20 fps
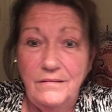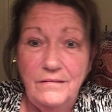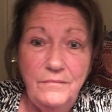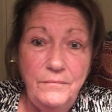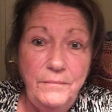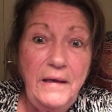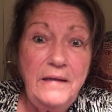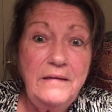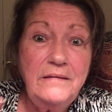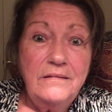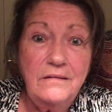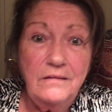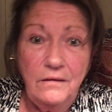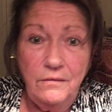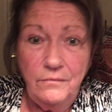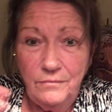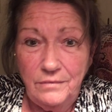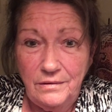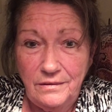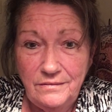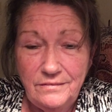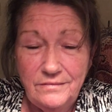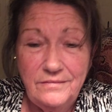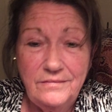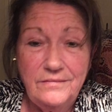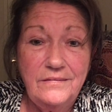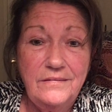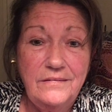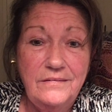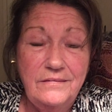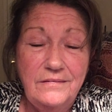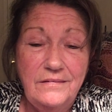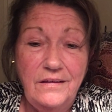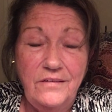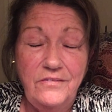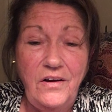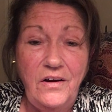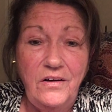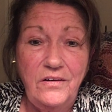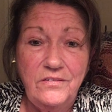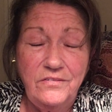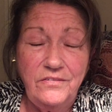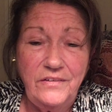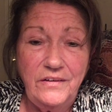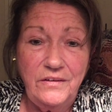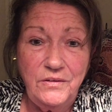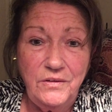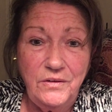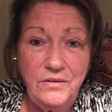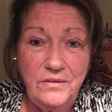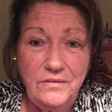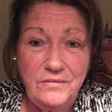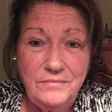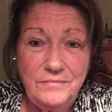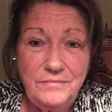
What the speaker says: pendulum of heart failure?